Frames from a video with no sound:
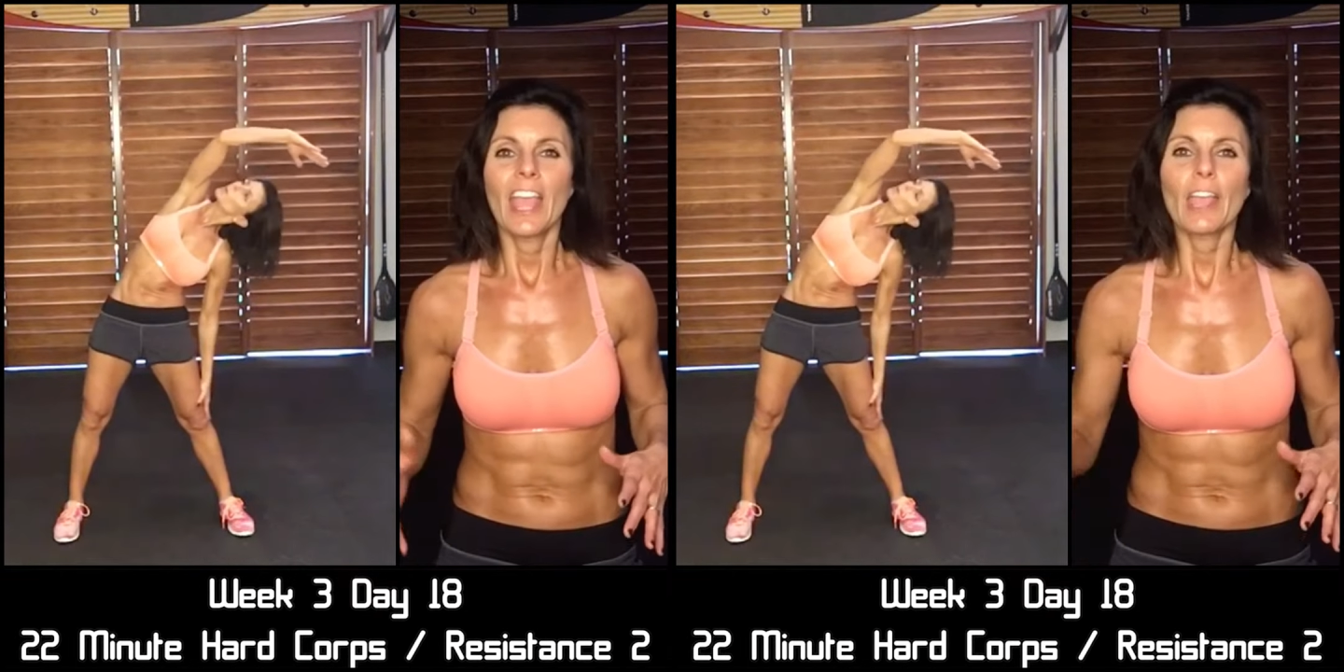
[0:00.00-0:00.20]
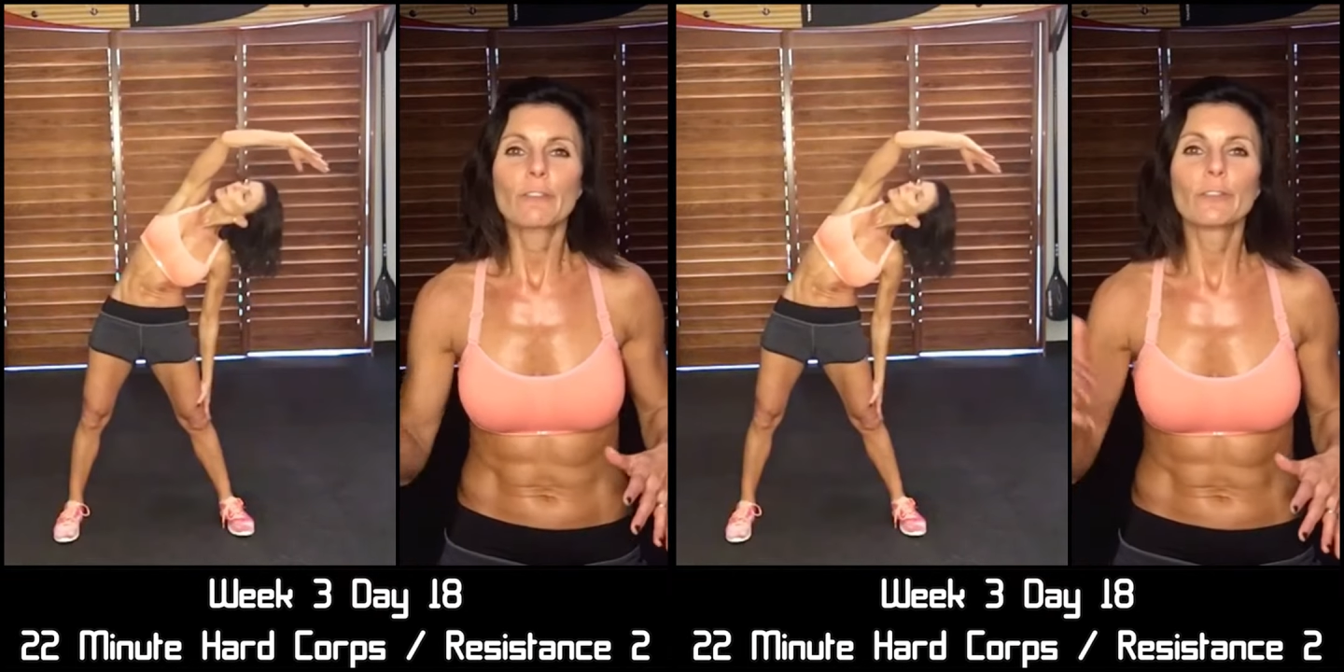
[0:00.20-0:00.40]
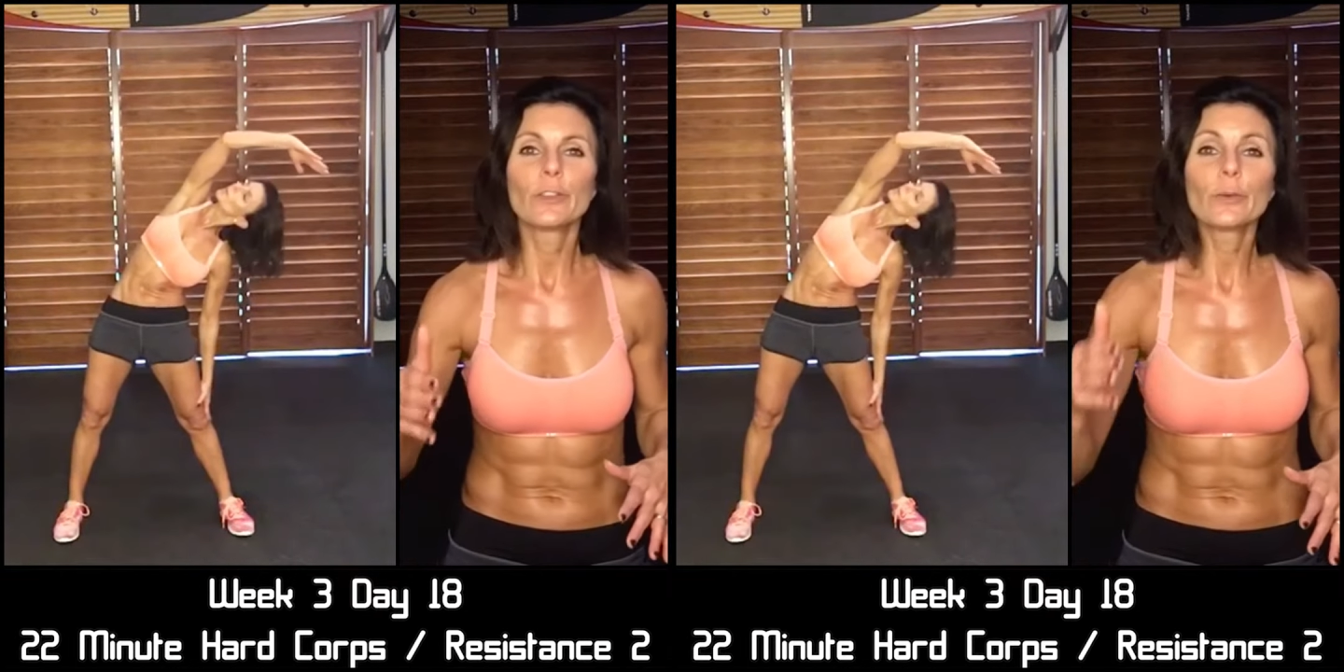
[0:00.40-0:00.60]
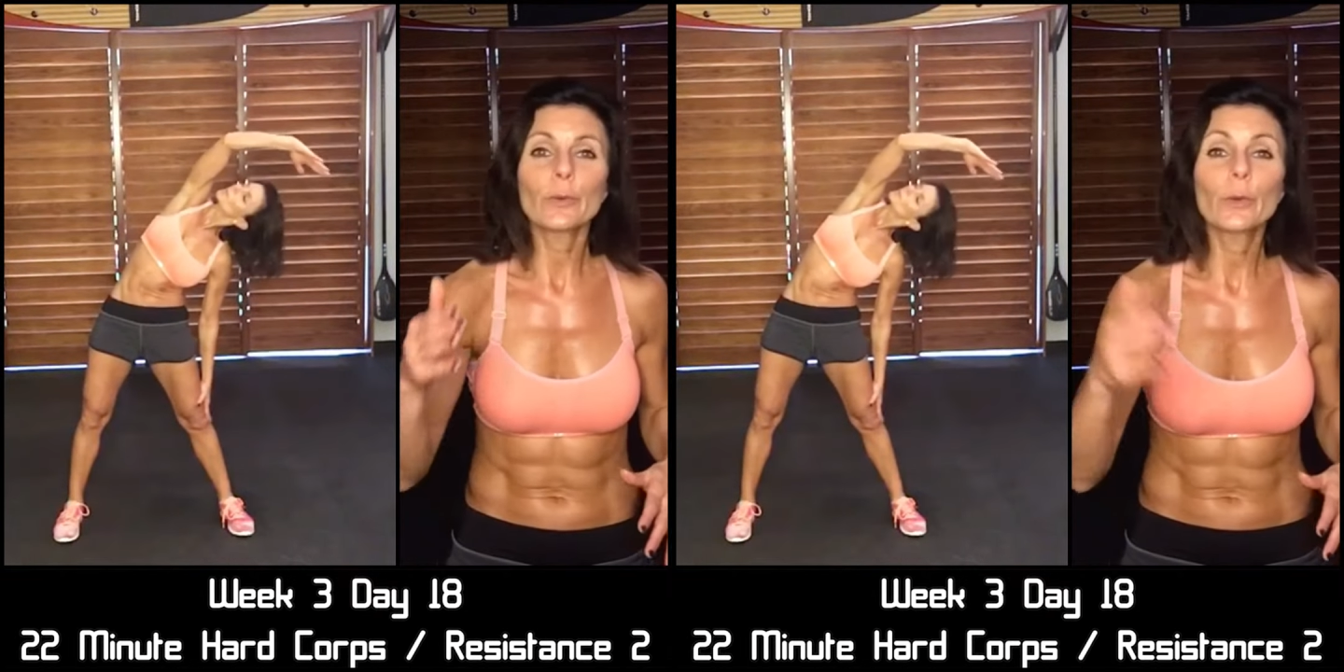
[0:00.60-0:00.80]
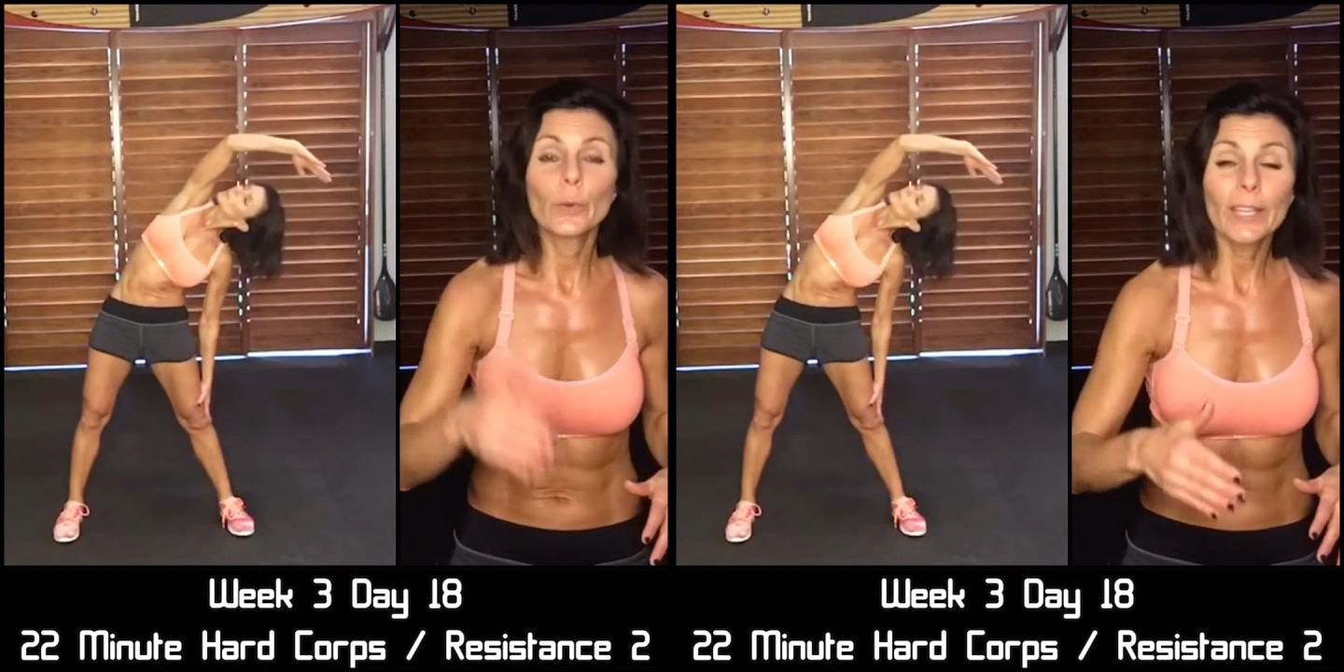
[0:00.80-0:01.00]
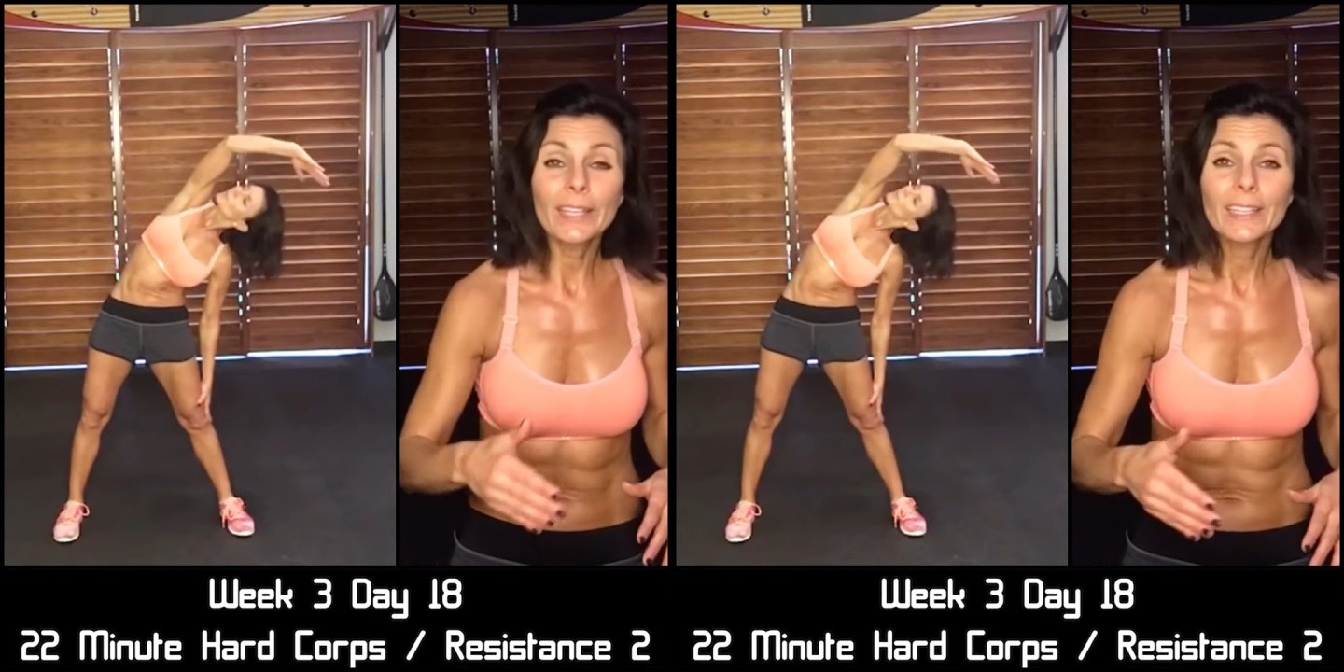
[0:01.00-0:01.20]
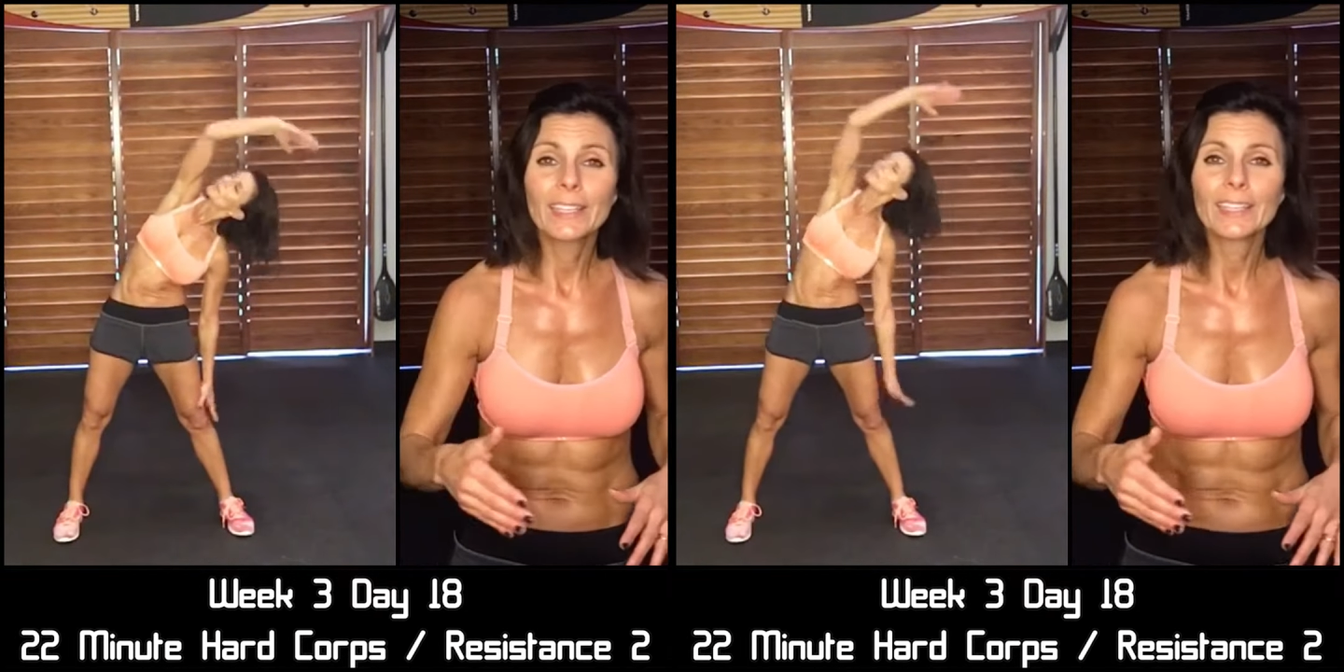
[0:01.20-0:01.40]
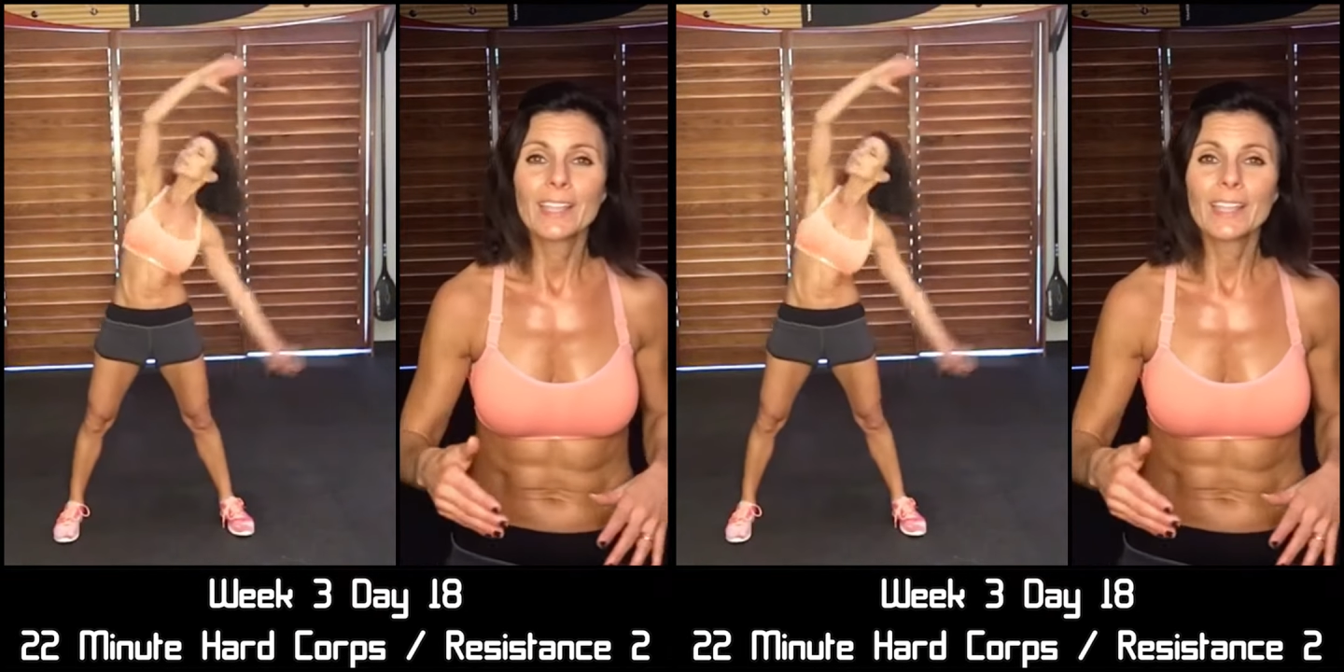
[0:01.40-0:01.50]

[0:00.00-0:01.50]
If you quit